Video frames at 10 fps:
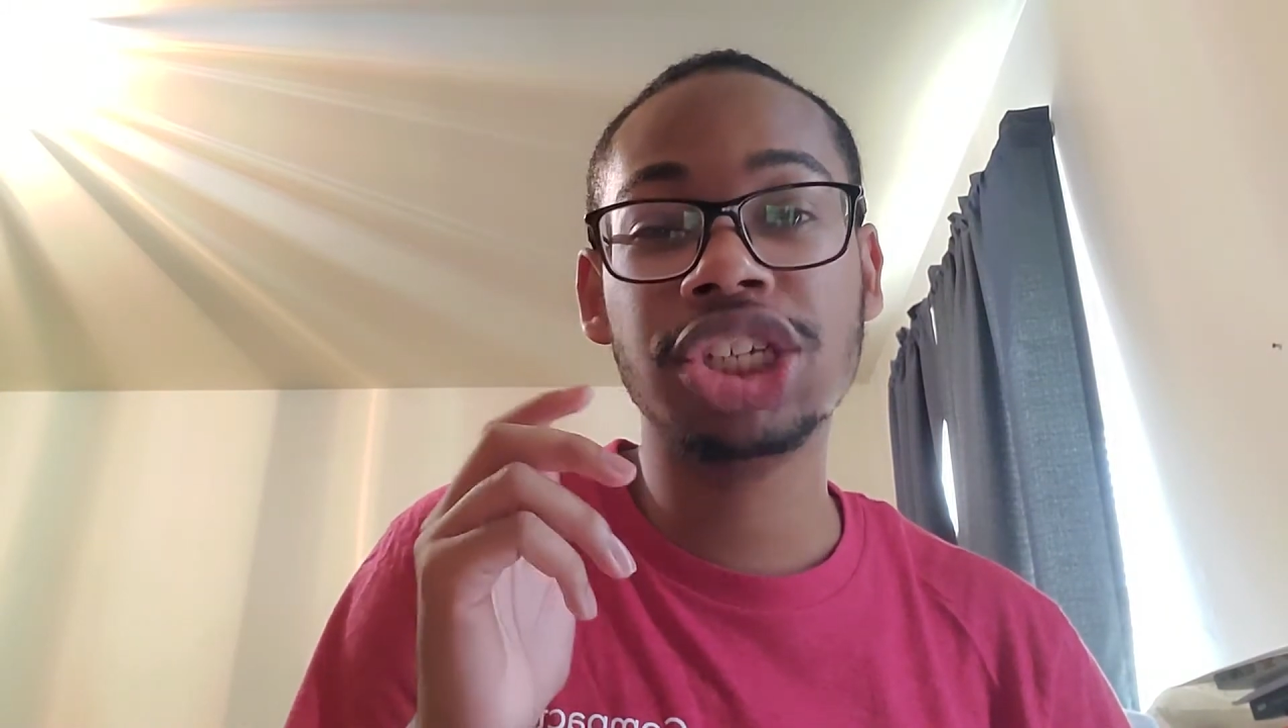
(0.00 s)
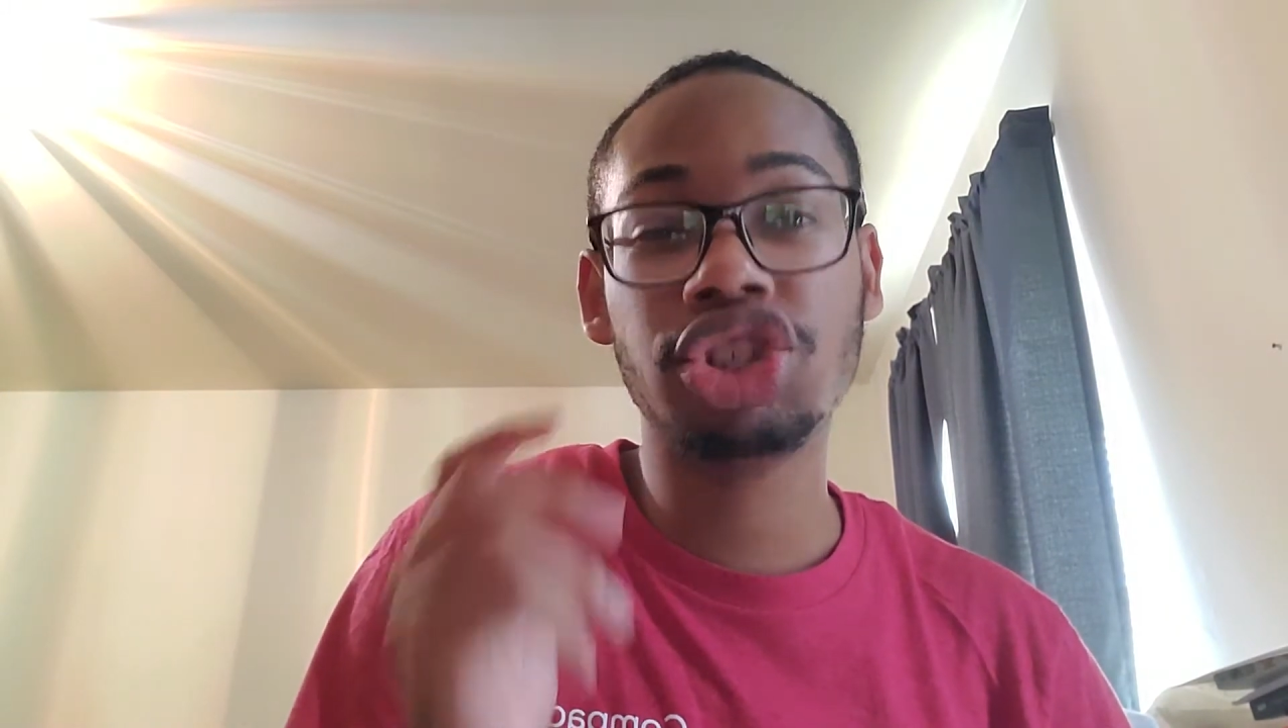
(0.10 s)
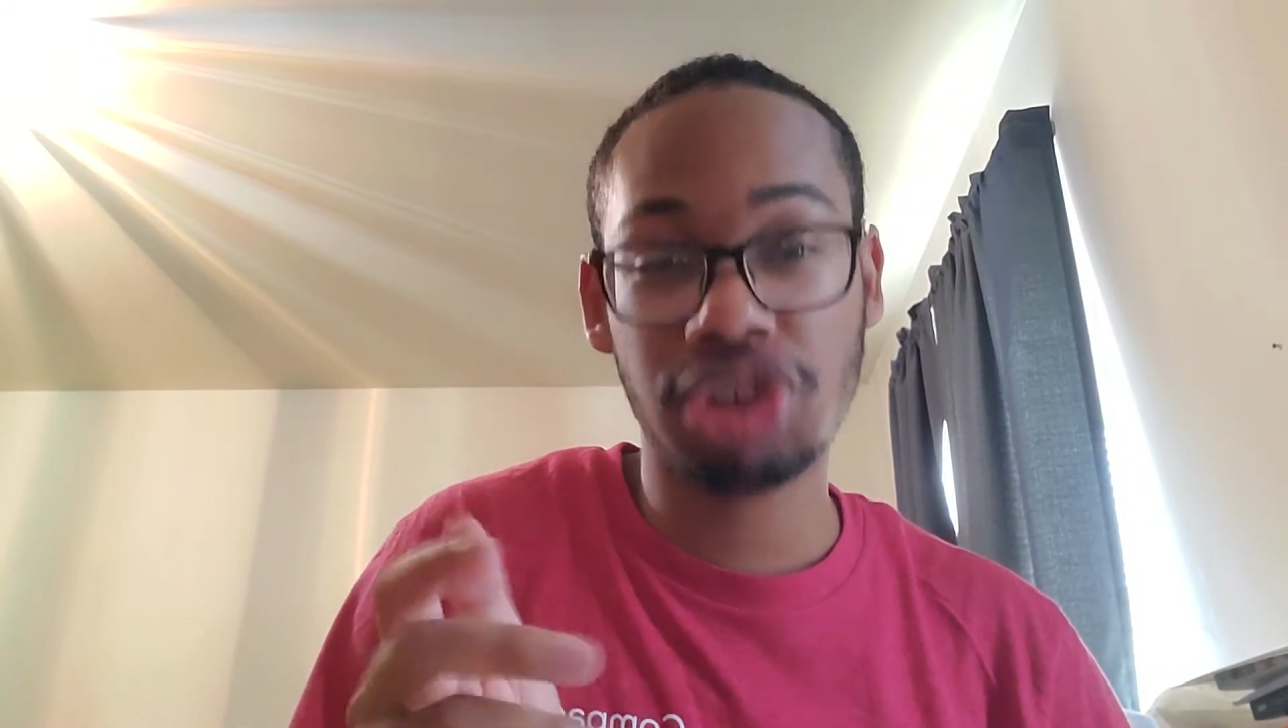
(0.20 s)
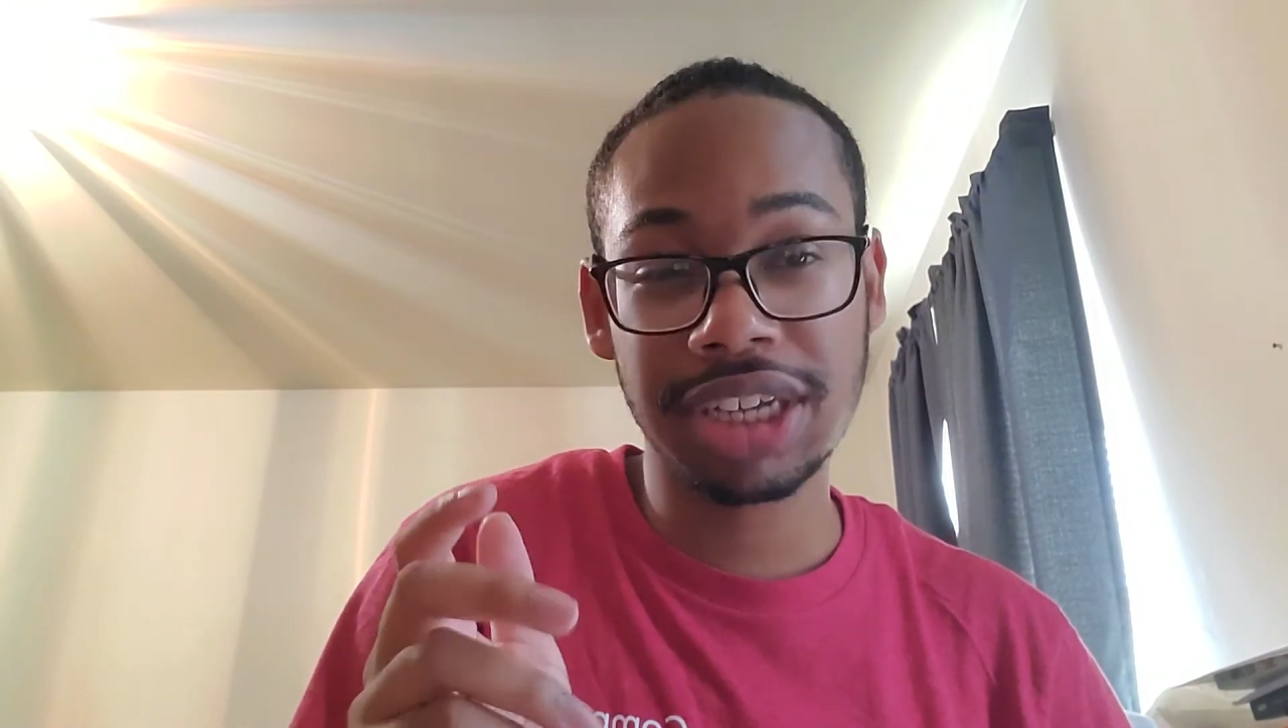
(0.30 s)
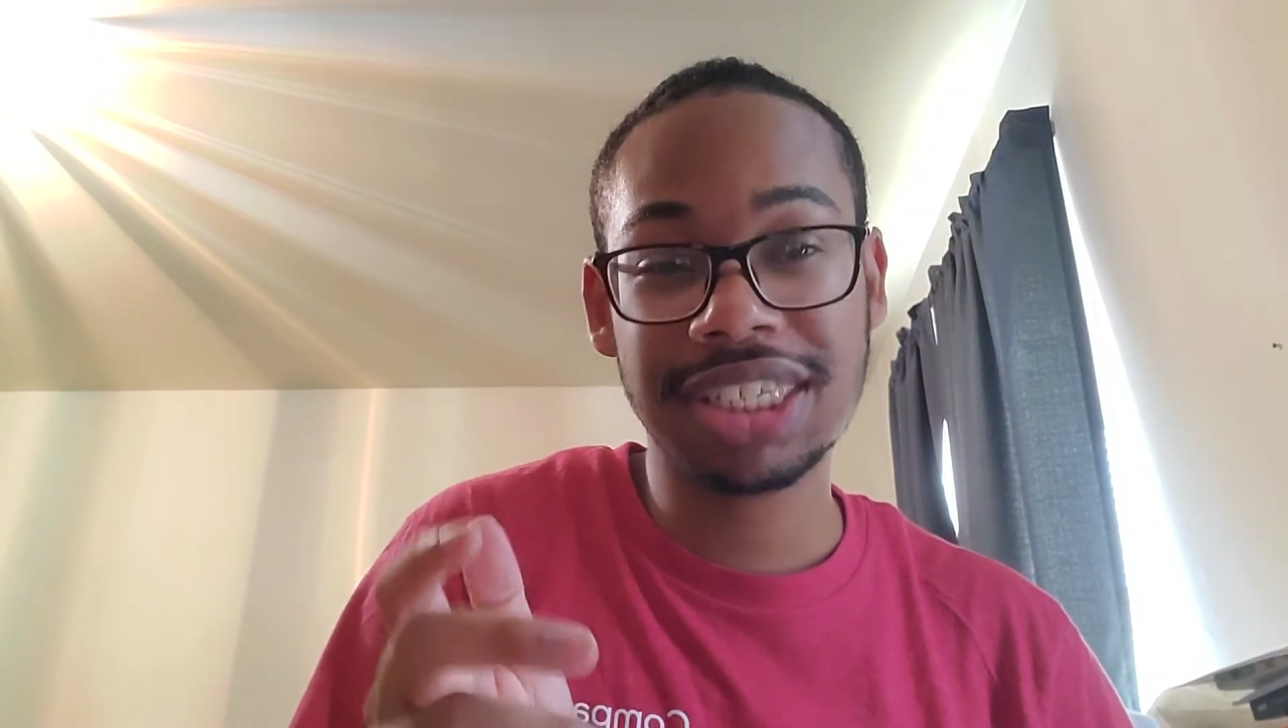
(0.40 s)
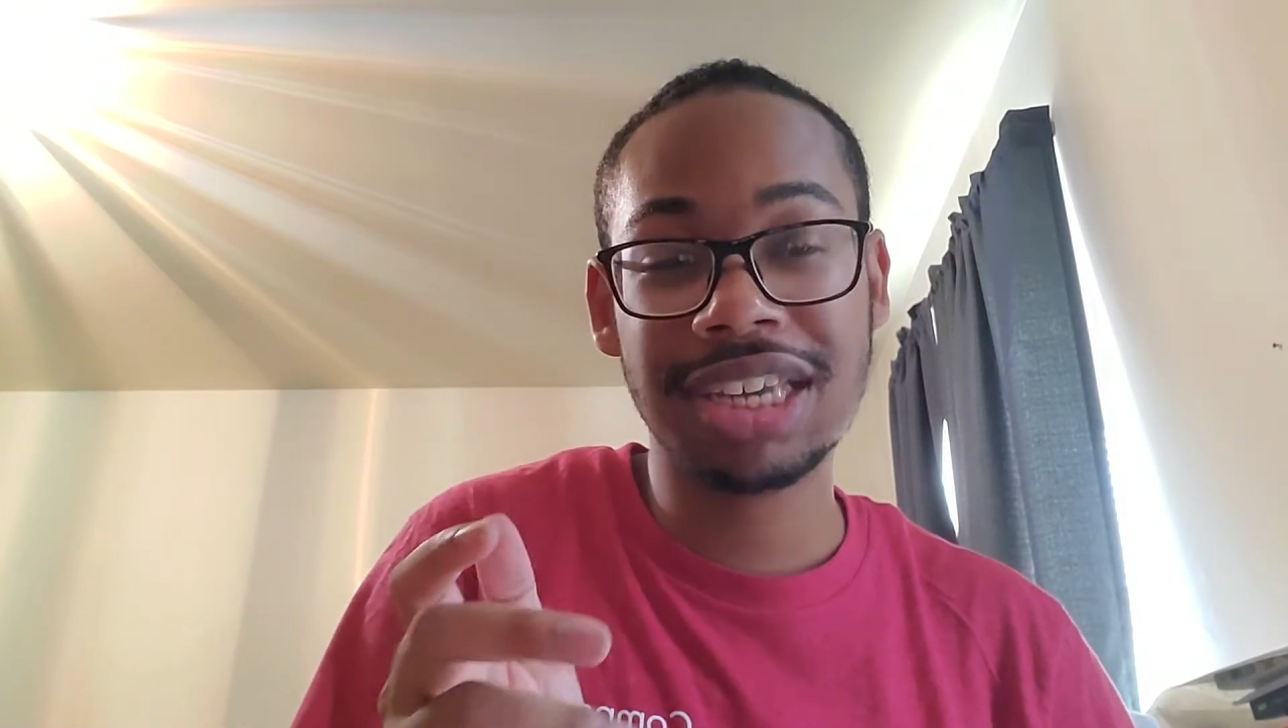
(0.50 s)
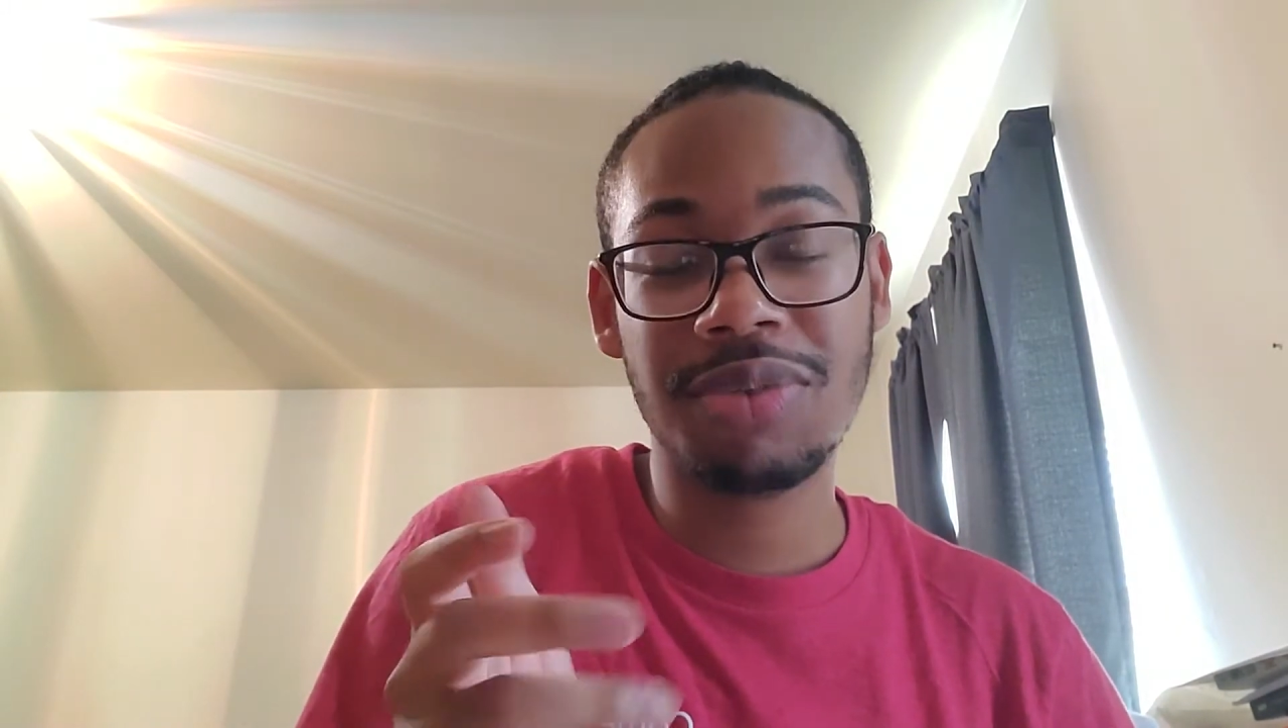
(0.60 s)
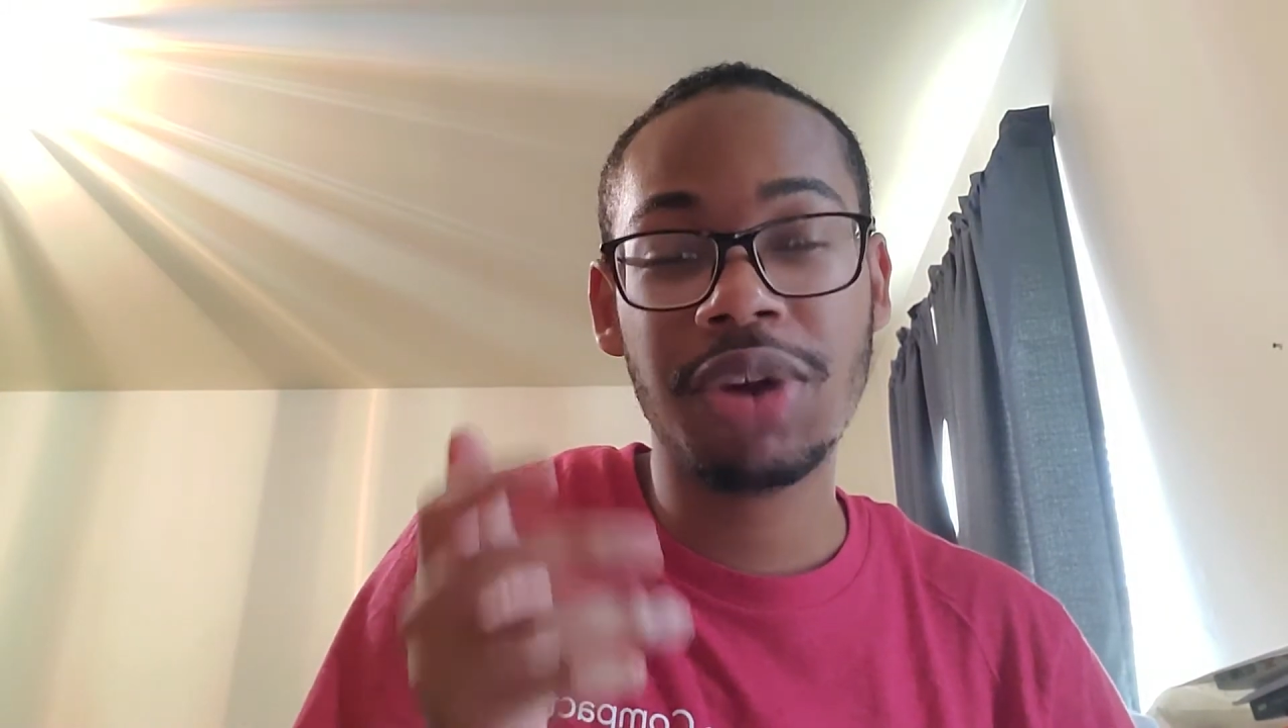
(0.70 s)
trusted